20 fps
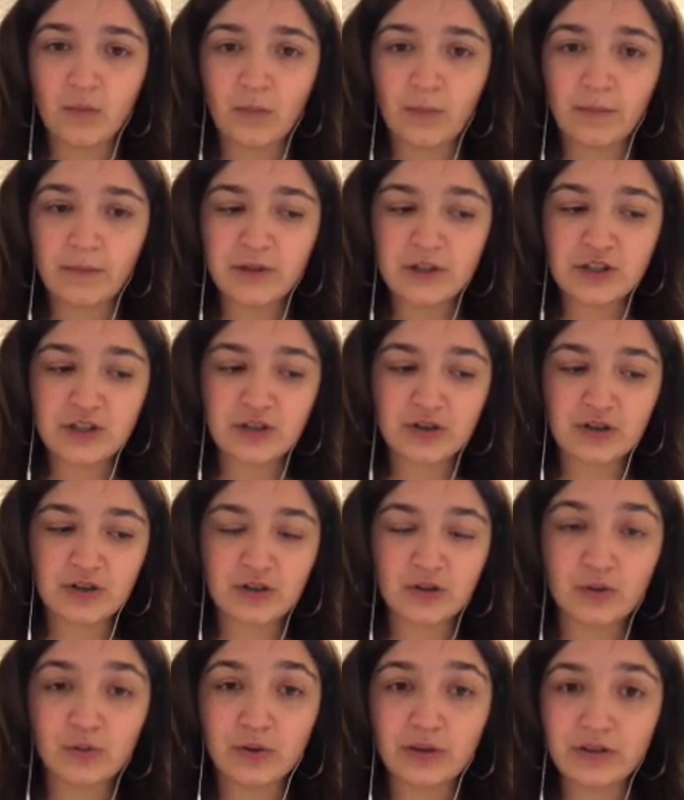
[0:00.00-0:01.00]

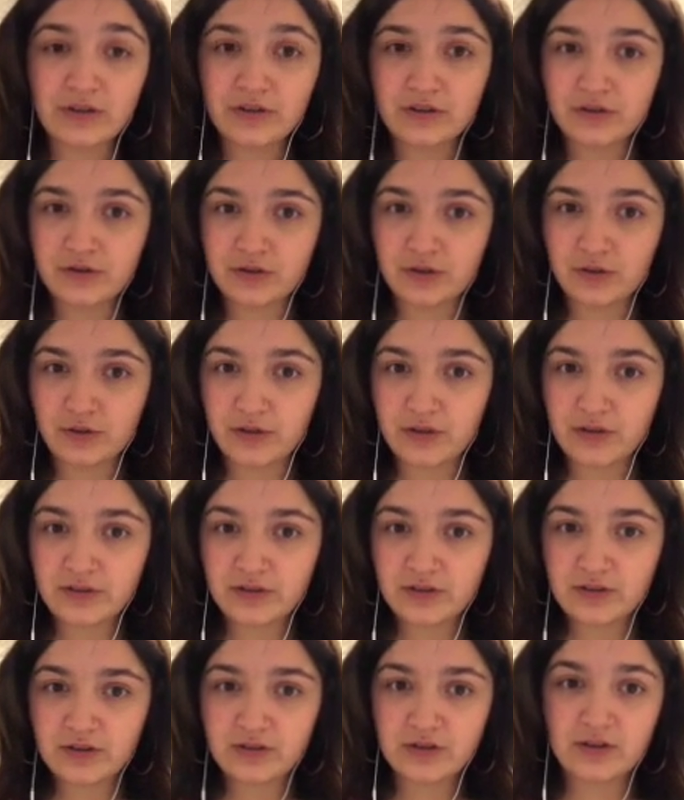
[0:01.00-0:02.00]
material with the
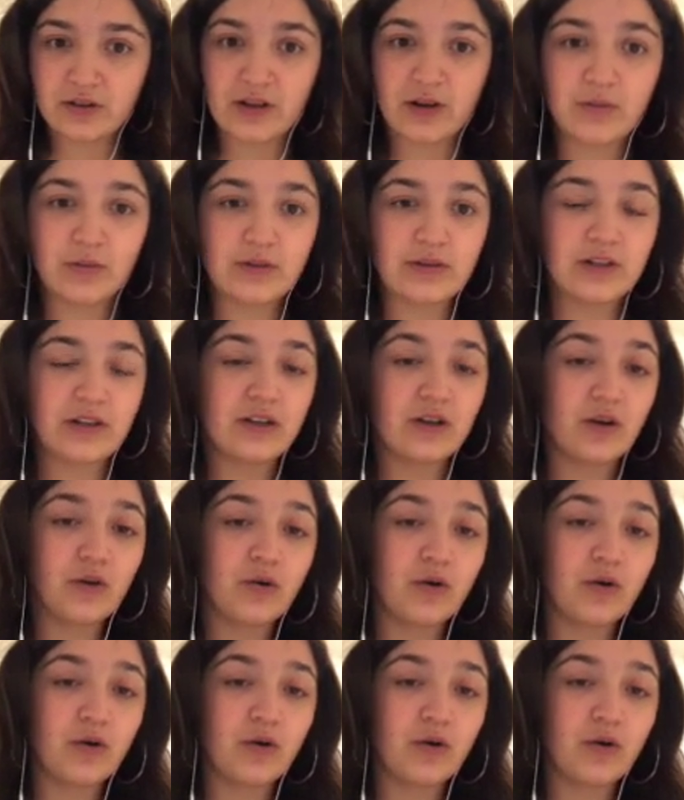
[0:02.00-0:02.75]
students so that when they go